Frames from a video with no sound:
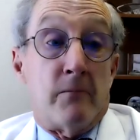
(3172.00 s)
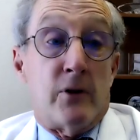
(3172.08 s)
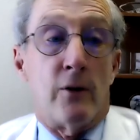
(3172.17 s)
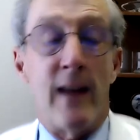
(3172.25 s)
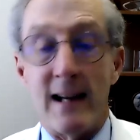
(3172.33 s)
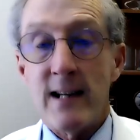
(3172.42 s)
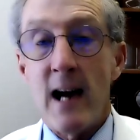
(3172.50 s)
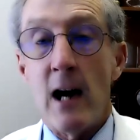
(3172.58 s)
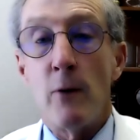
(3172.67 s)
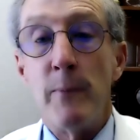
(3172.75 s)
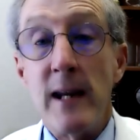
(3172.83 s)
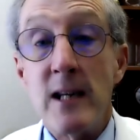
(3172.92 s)
So that's
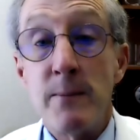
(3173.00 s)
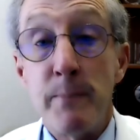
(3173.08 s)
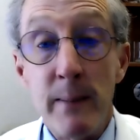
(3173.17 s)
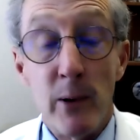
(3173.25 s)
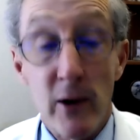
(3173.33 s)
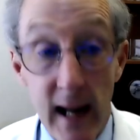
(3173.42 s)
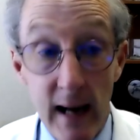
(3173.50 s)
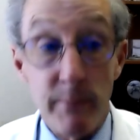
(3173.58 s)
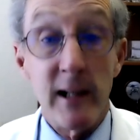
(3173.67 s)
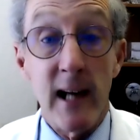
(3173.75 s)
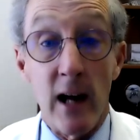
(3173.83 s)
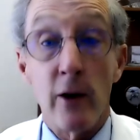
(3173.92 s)
how these people came
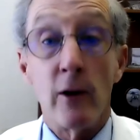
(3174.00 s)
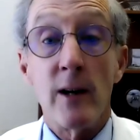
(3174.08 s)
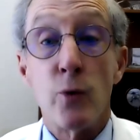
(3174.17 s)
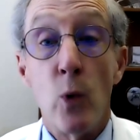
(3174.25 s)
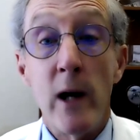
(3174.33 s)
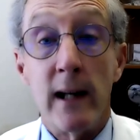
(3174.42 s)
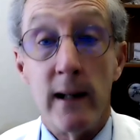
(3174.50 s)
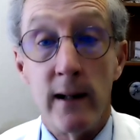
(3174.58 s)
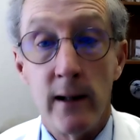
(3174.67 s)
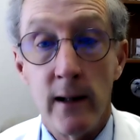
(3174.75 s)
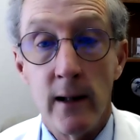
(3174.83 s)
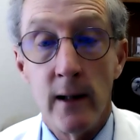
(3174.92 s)
together as we.
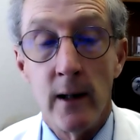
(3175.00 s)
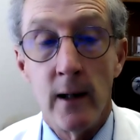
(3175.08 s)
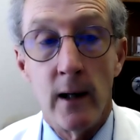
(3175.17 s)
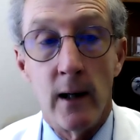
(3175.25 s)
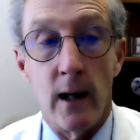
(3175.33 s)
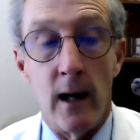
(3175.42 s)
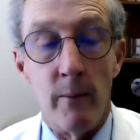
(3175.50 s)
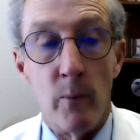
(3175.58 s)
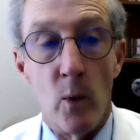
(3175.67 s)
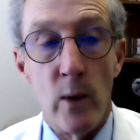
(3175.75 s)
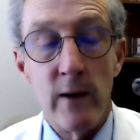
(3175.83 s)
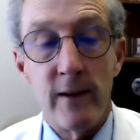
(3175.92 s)
Um,
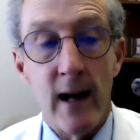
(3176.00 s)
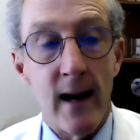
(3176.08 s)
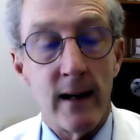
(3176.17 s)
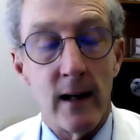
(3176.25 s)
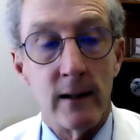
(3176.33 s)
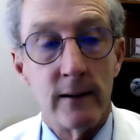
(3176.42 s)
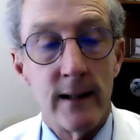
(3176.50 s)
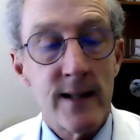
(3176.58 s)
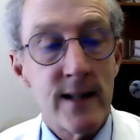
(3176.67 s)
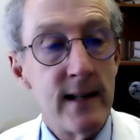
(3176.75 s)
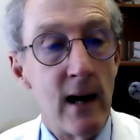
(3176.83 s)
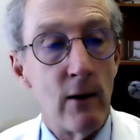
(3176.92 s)
we've got a
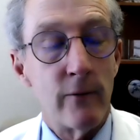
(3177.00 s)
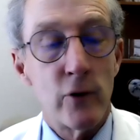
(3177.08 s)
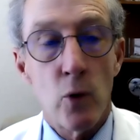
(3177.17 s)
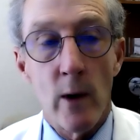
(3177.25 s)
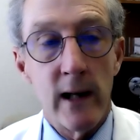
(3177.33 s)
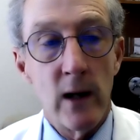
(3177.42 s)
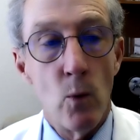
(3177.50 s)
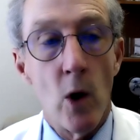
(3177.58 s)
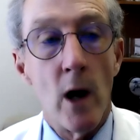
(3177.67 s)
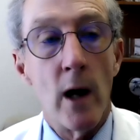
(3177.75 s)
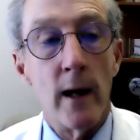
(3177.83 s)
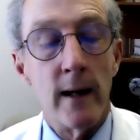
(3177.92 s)
list now of
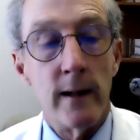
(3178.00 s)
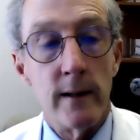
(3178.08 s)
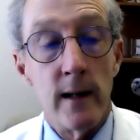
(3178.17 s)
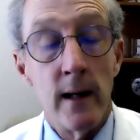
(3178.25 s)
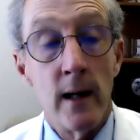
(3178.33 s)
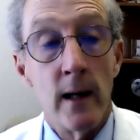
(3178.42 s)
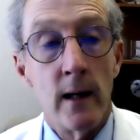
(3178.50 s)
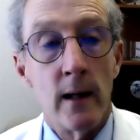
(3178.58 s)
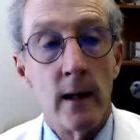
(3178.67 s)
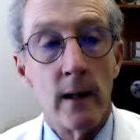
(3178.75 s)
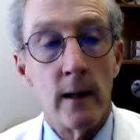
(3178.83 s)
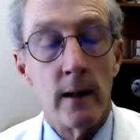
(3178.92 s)
21
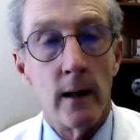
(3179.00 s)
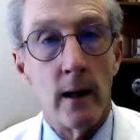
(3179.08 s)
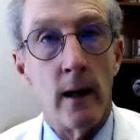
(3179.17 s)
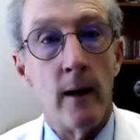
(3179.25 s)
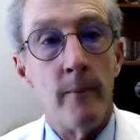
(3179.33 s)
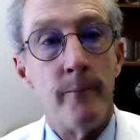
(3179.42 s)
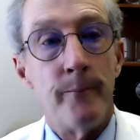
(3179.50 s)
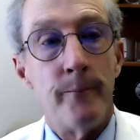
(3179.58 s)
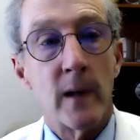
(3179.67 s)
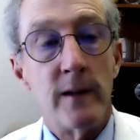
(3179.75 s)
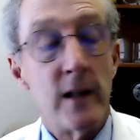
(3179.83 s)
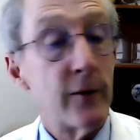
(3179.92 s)
um,
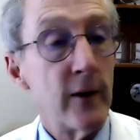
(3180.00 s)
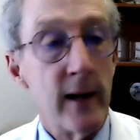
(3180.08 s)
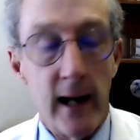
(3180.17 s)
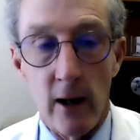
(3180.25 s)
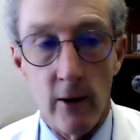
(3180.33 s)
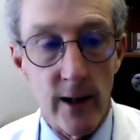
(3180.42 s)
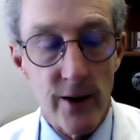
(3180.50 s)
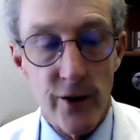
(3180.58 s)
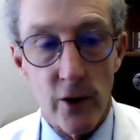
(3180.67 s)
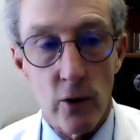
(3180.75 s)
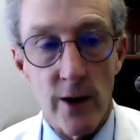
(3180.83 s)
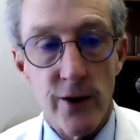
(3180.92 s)
different areas
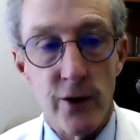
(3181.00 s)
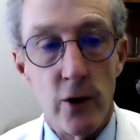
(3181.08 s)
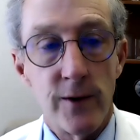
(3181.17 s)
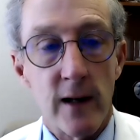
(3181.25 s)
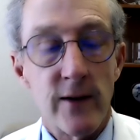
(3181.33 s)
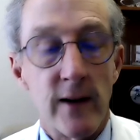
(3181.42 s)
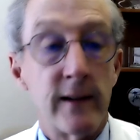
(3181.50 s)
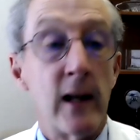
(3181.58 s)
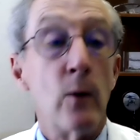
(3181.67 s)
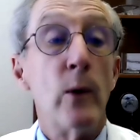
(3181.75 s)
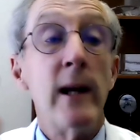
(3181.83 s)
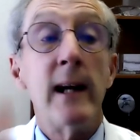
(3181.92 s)
across Duke that said,
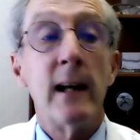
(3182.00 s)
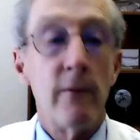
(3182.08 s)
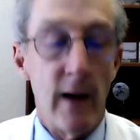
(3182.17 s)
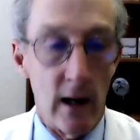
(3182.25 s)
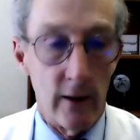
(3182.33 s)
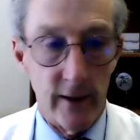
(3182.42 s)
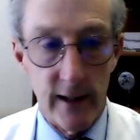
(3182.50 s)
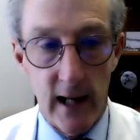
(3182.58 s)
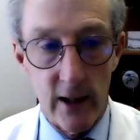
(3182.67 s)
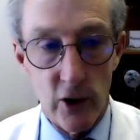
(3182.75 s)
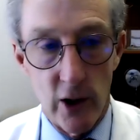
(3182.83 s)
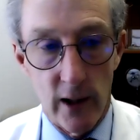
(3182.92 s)
can we get involved in
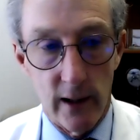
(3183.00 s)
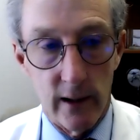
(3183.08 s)
Cache?